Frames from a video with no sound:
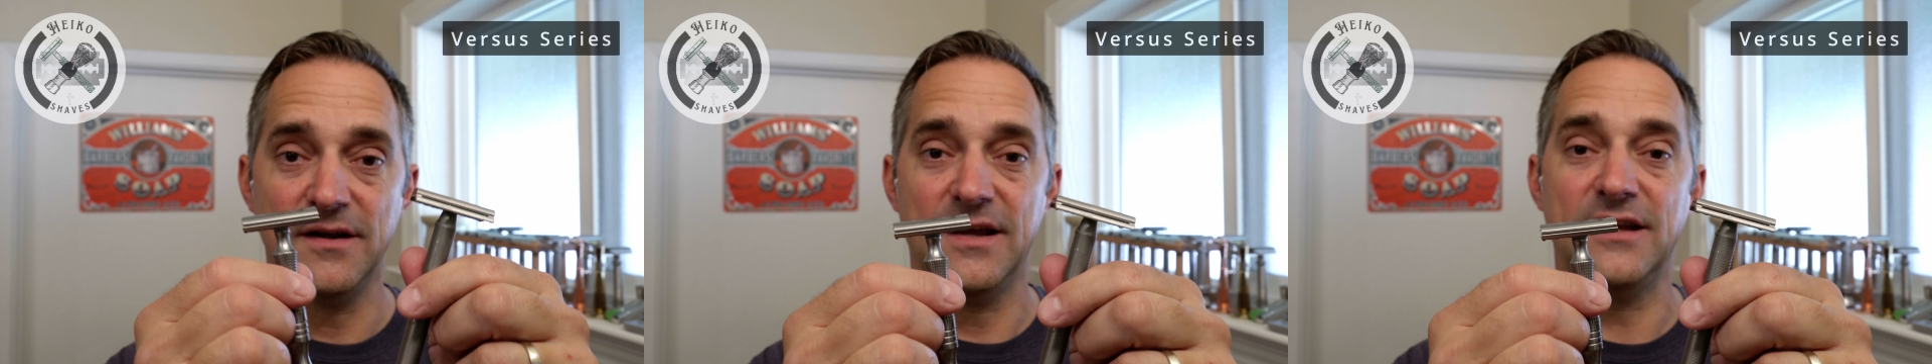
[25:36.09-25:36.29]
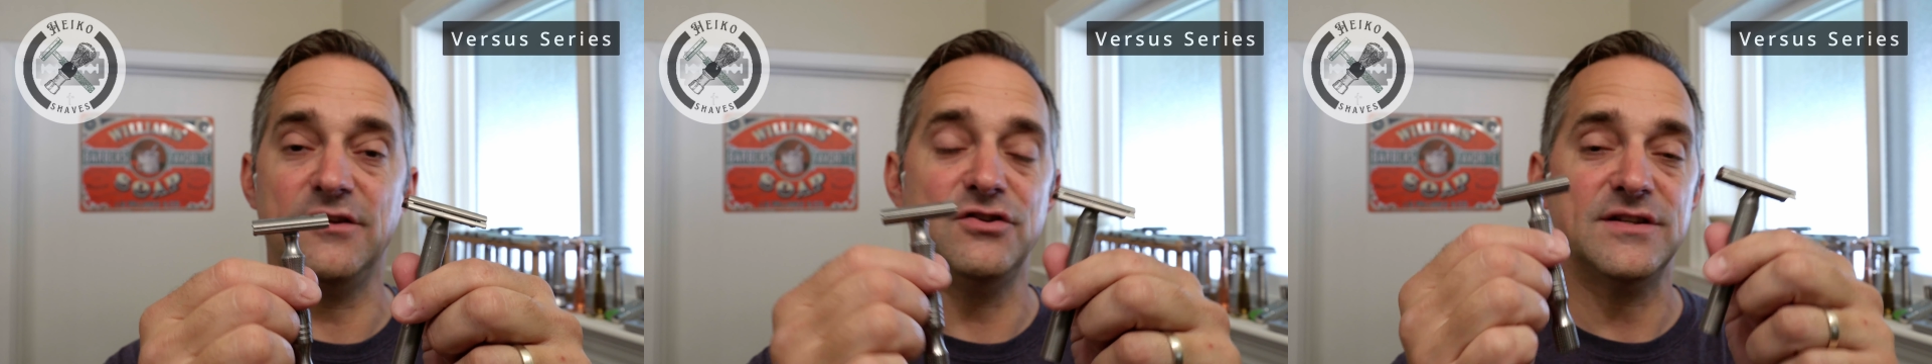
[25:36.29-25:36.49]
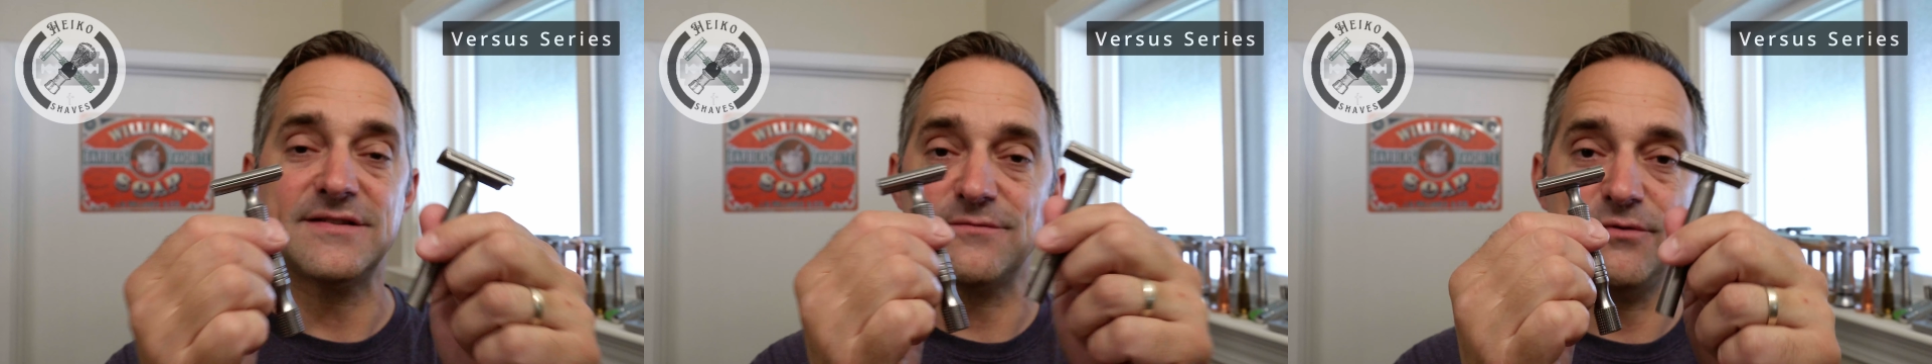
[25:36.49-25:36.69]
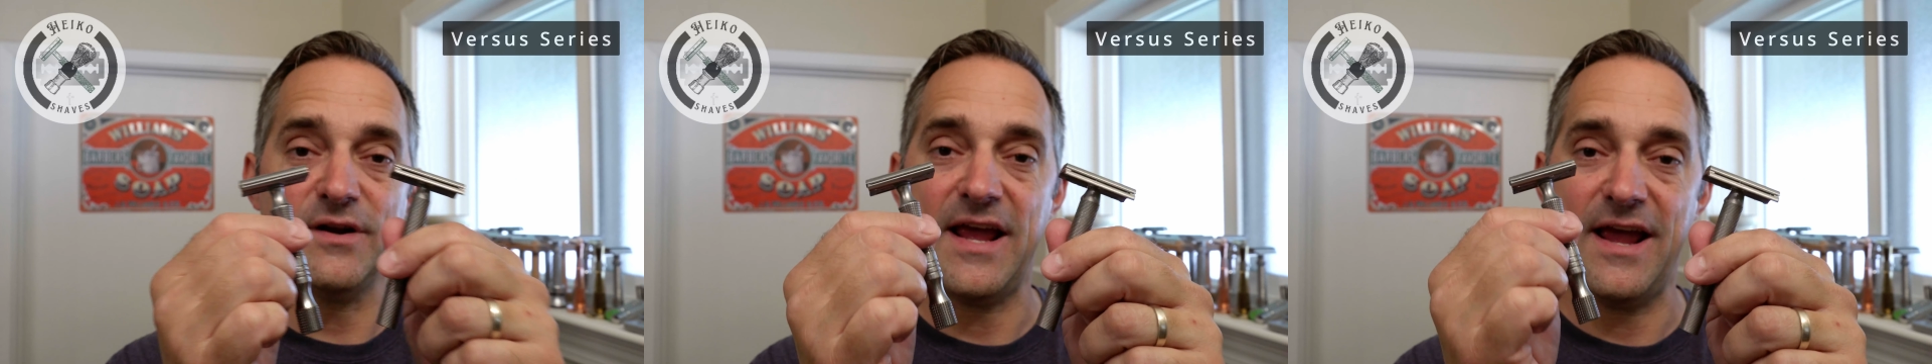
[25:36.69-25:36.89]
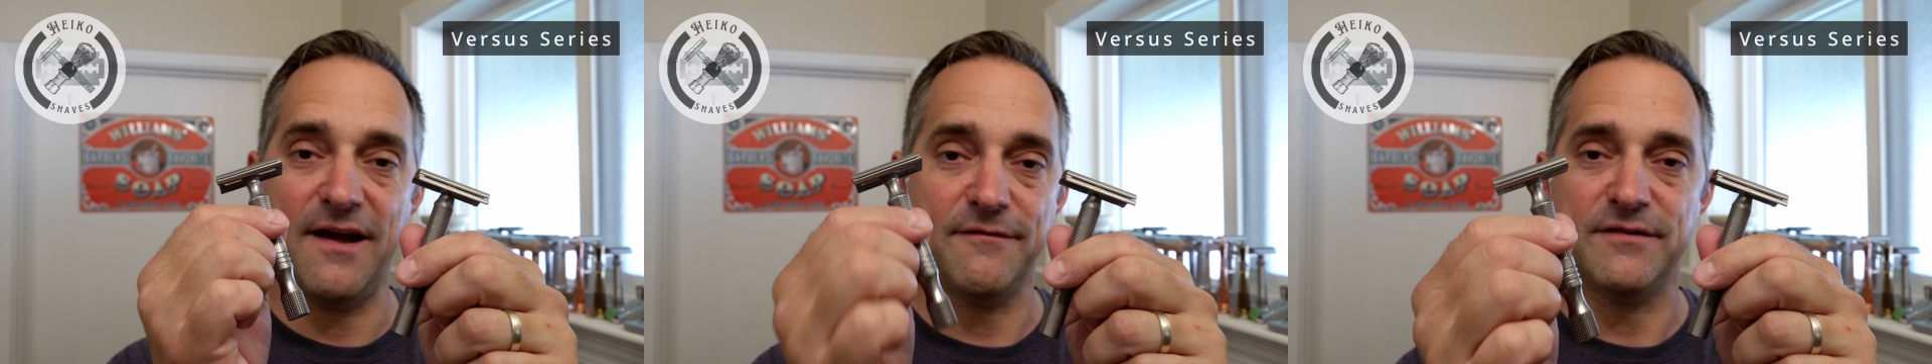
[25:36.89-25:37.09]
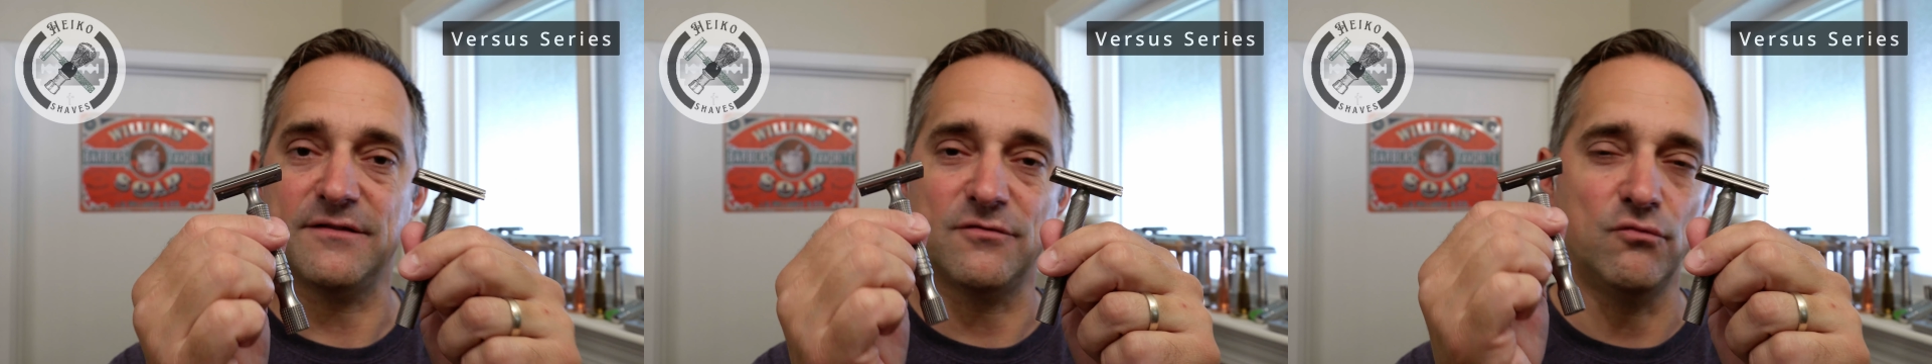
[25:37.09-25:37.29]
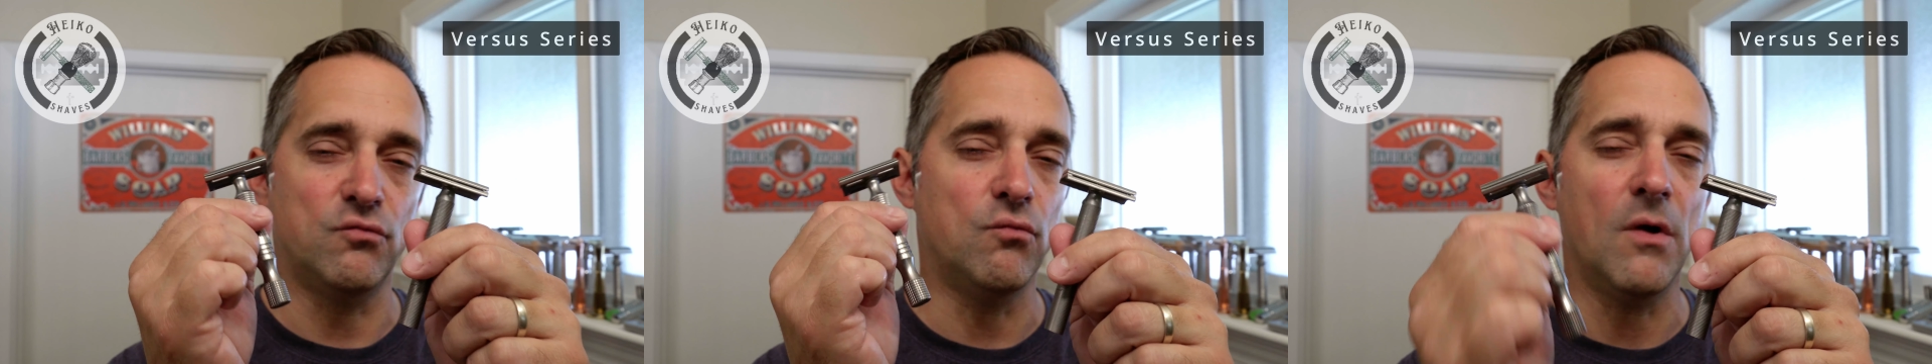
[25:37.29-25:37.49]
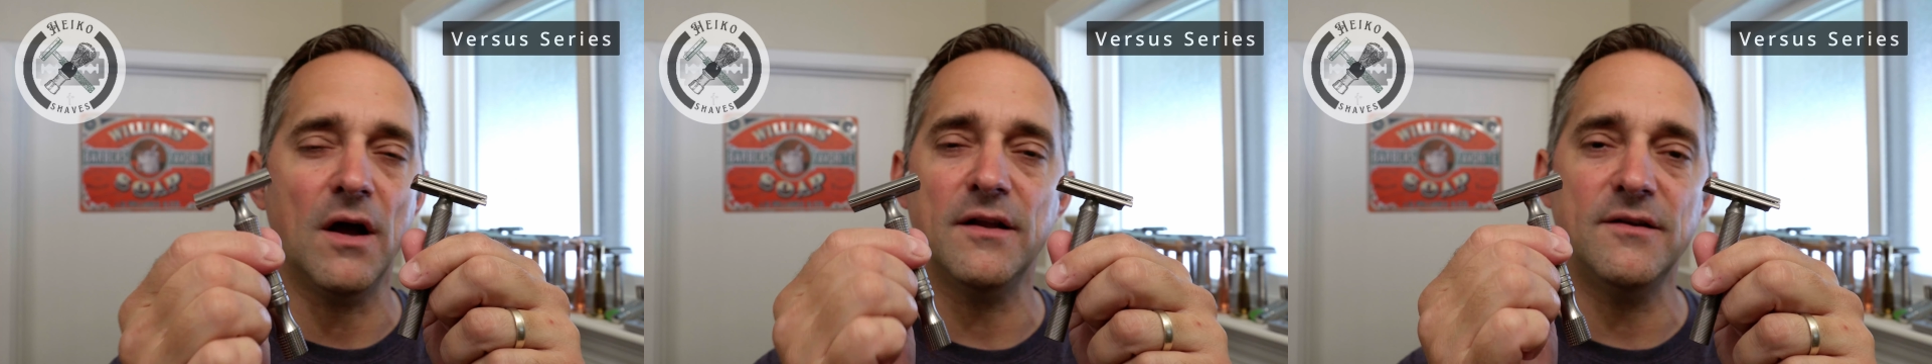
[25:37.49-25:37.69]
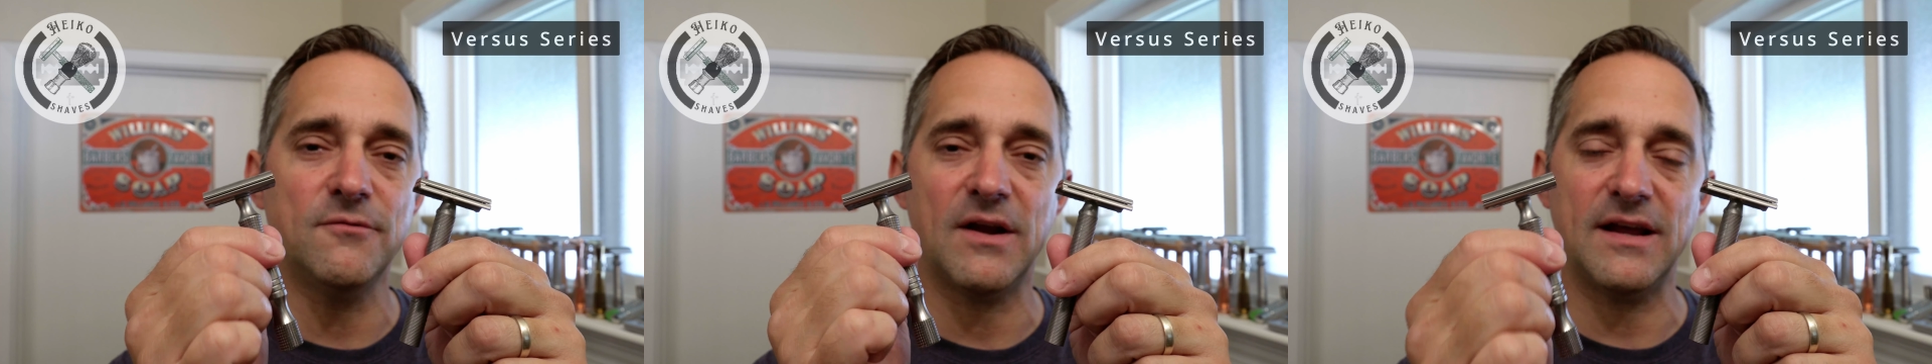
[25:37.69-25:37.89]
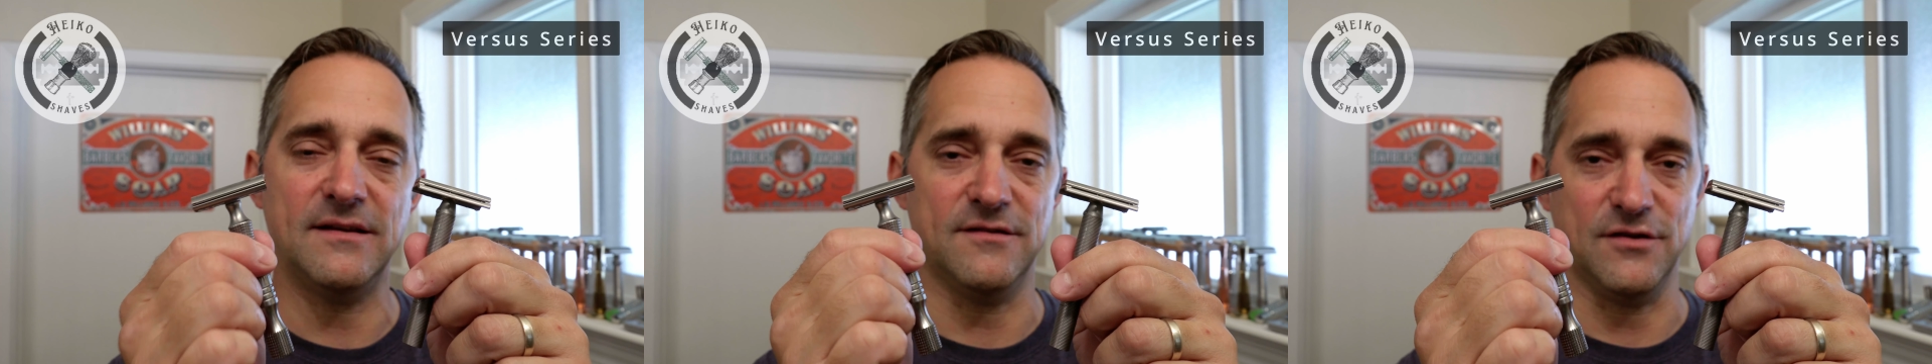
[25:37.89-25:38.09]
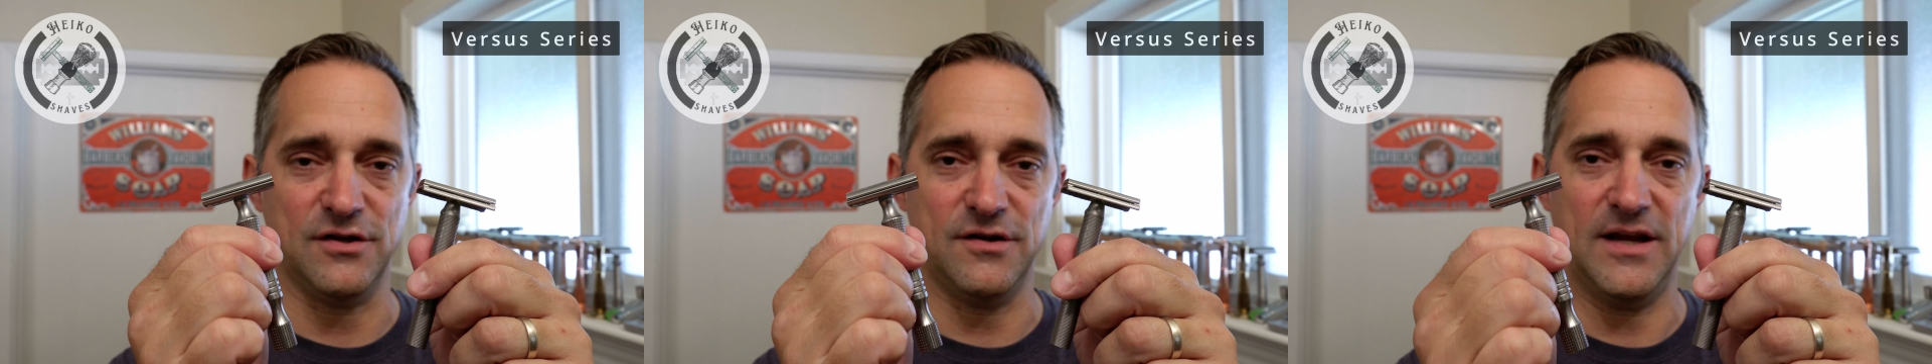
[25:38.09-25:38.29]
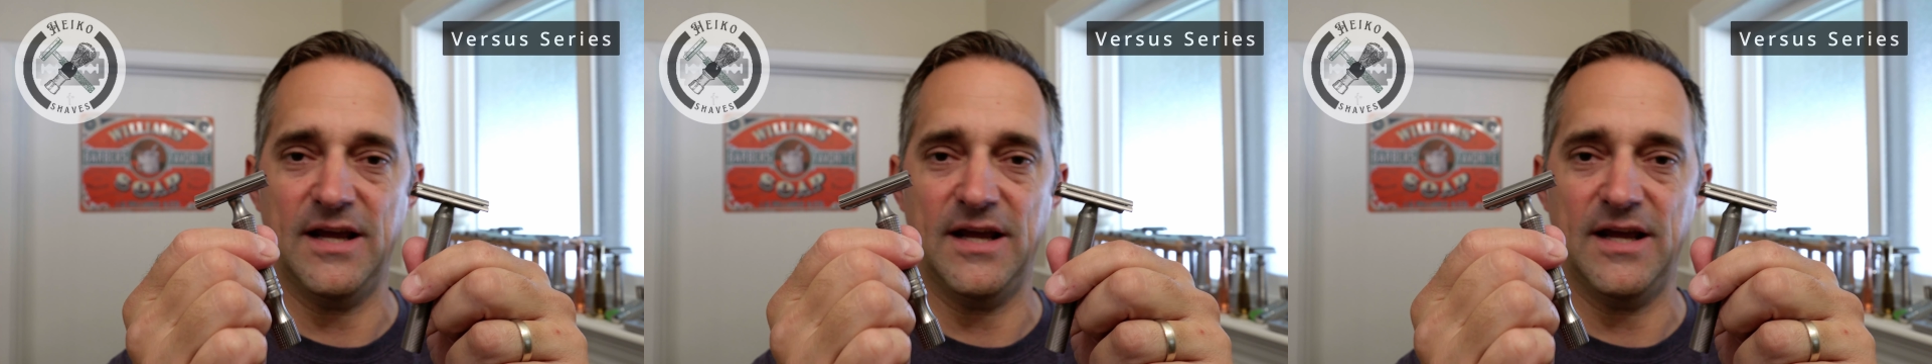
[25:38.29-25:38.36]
and you just want to have this one razor